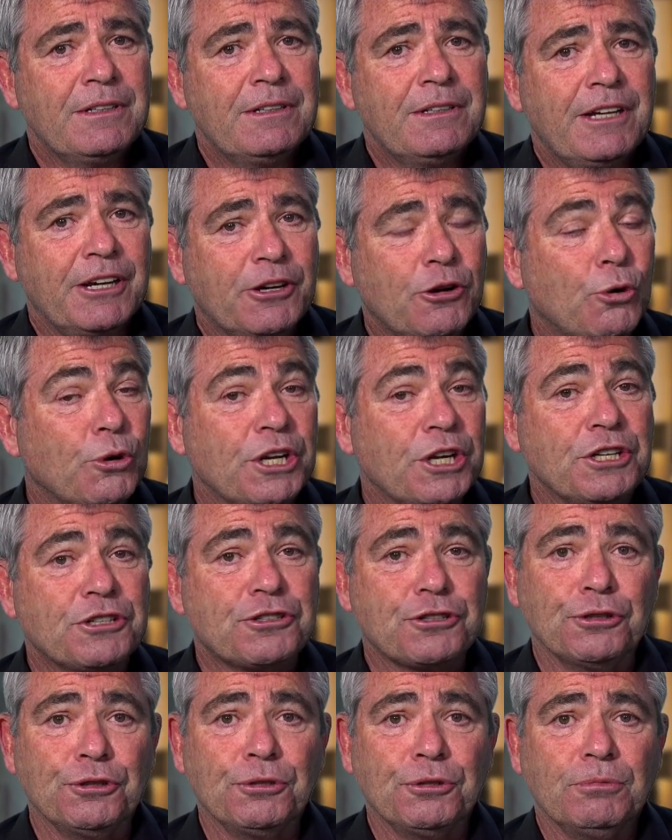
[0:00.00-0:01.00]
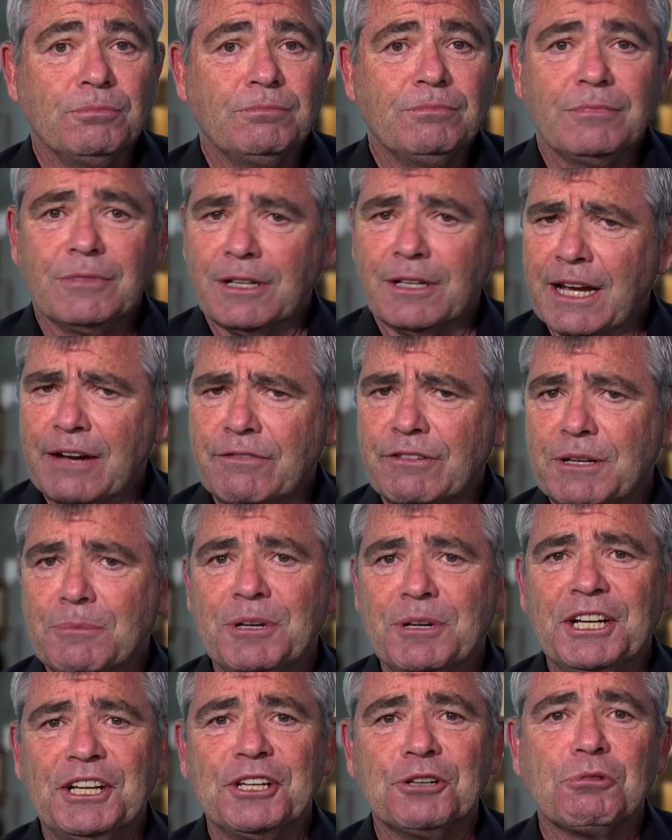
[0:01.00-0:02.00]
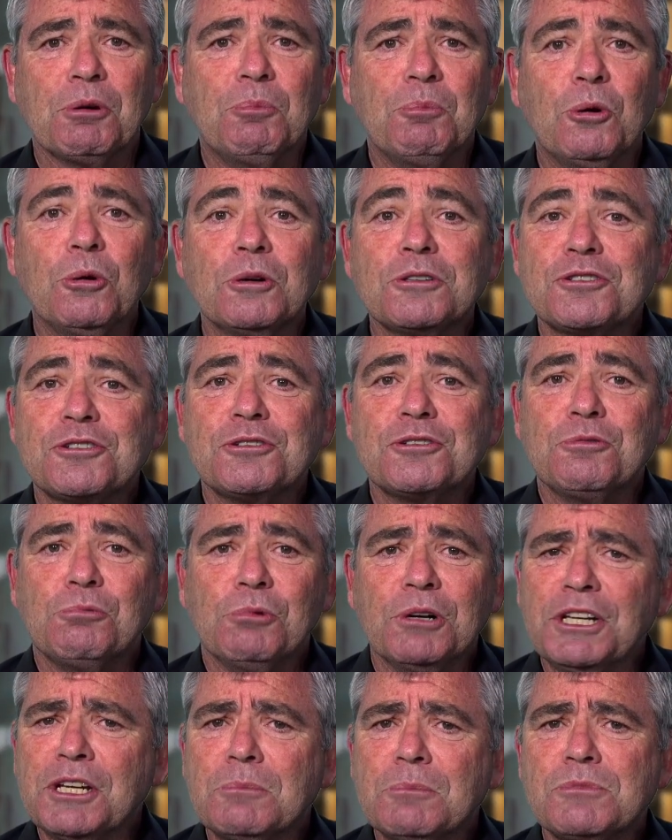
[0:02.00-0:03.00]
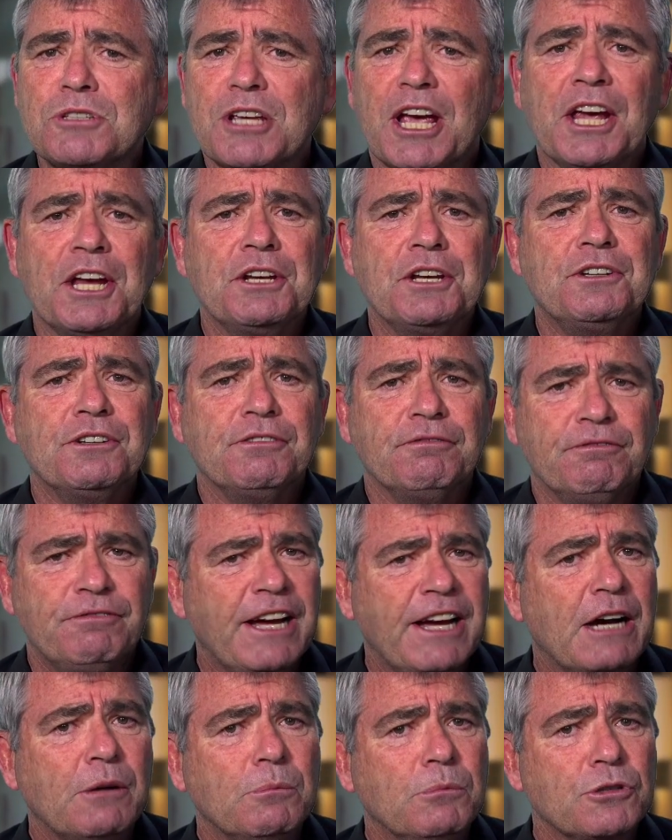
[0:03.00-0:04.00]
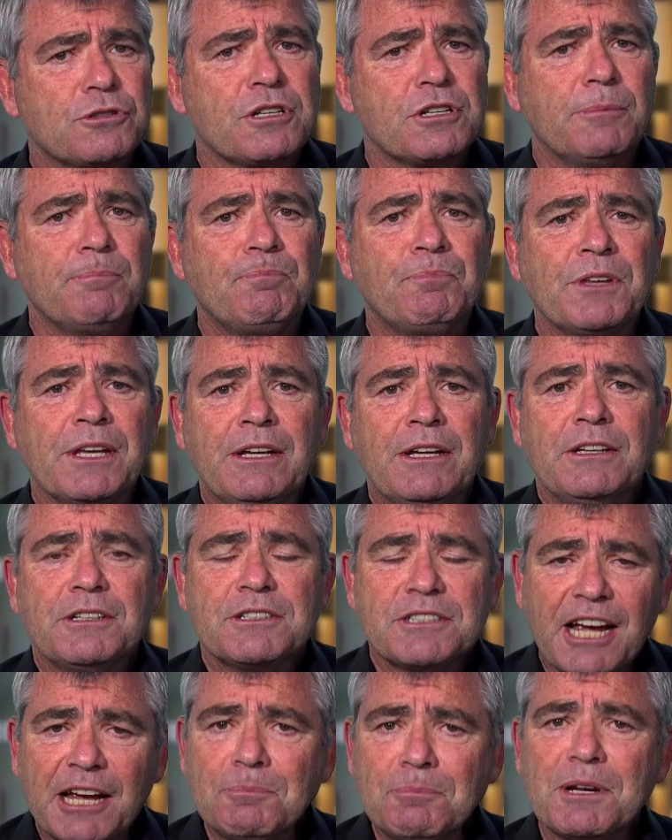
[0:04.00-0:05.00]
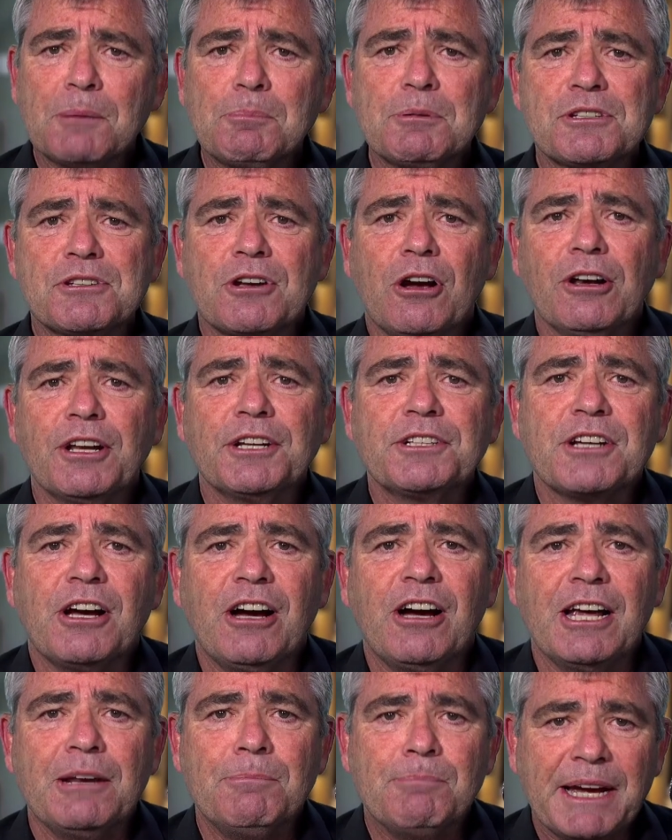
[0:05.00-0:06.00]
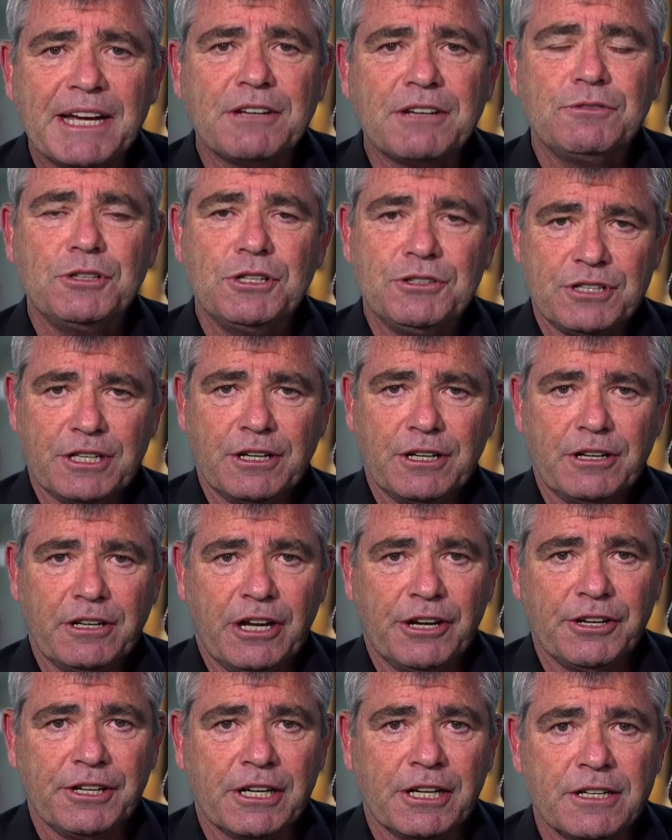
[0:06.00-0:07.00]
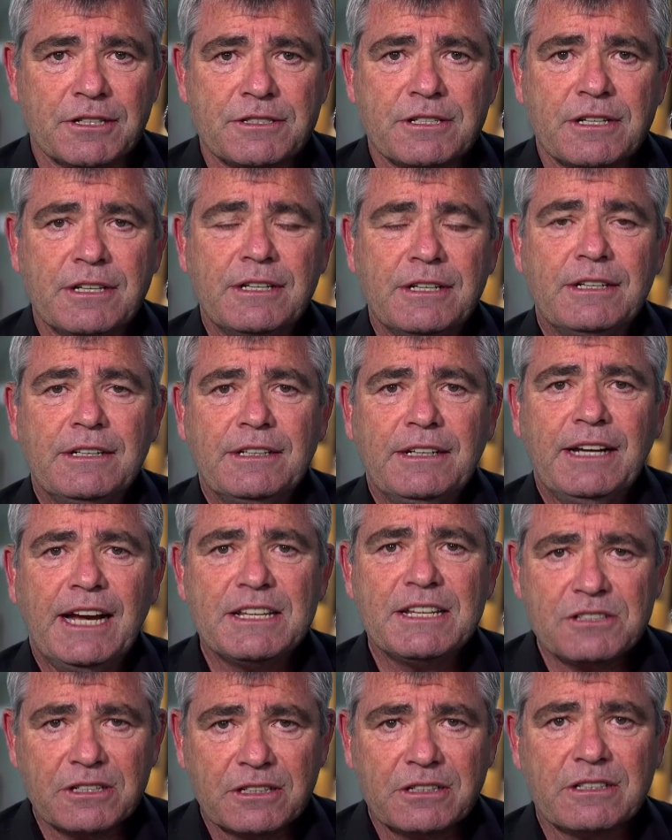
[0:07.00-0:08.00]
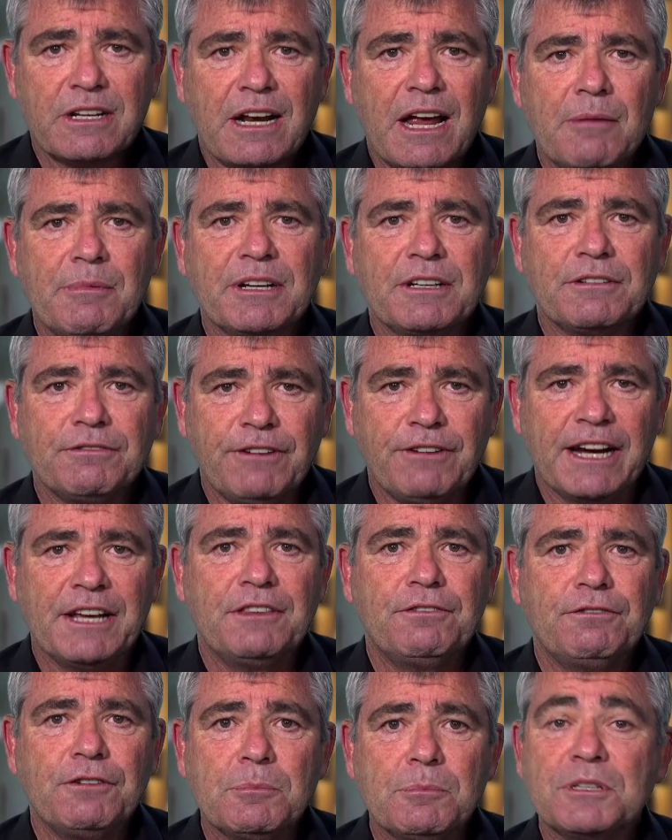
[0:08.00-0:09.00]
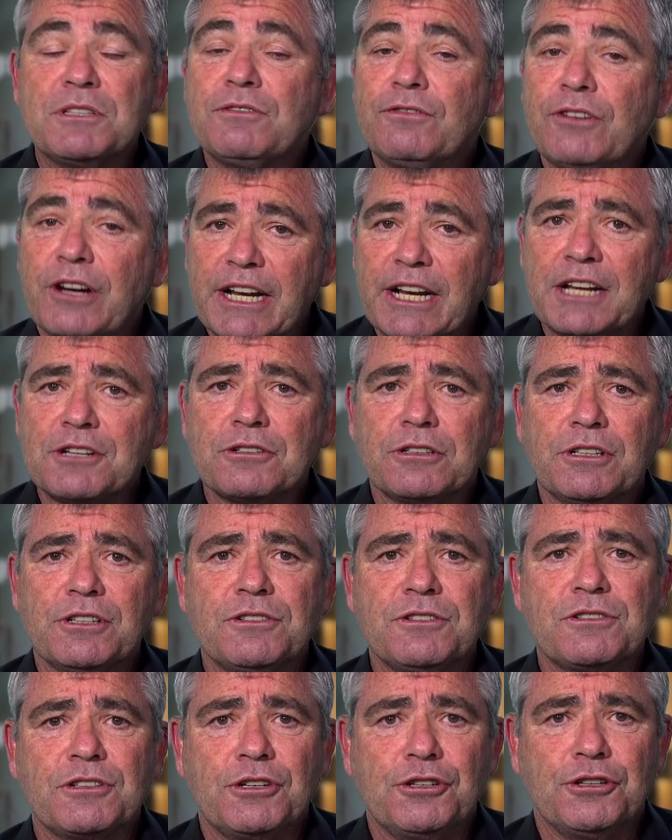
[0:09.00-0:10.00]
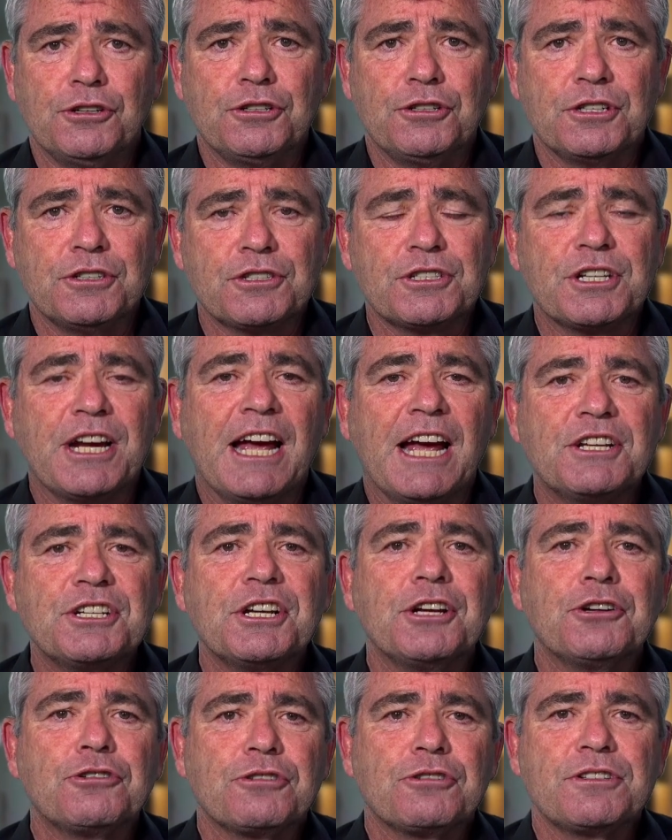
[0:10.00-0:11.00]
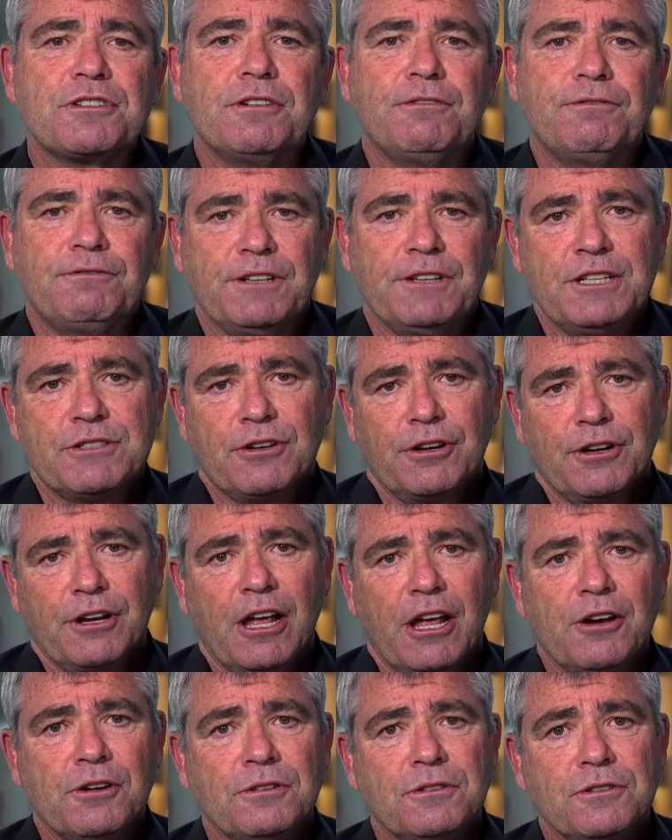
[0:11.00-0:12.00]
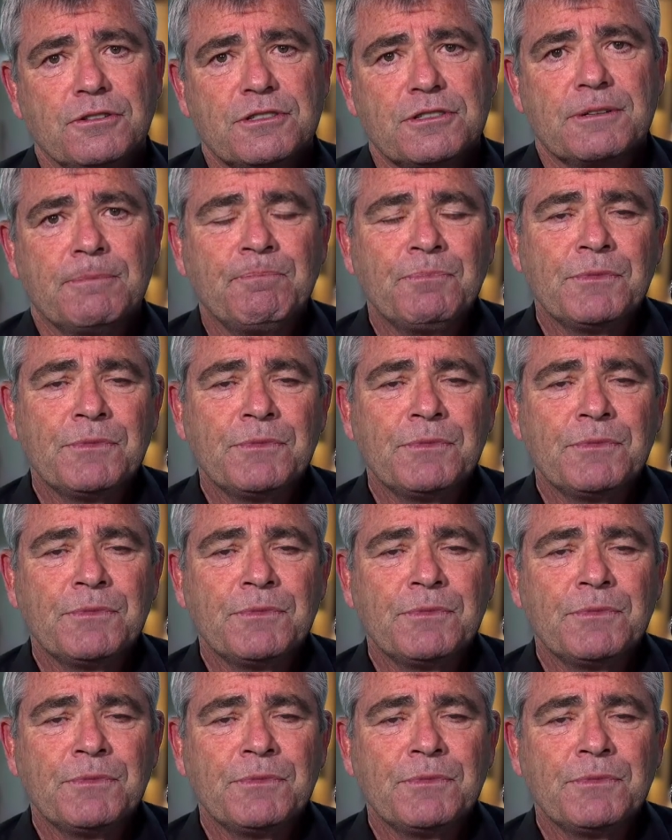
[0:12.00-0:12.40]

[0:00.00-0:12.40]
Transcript: According to lovely media reports, Williams, a devout Muslim, taped up his collar to hide Bank of New Zealand logos as Islamic faith forbids financial institutions charging interest and fees on loans.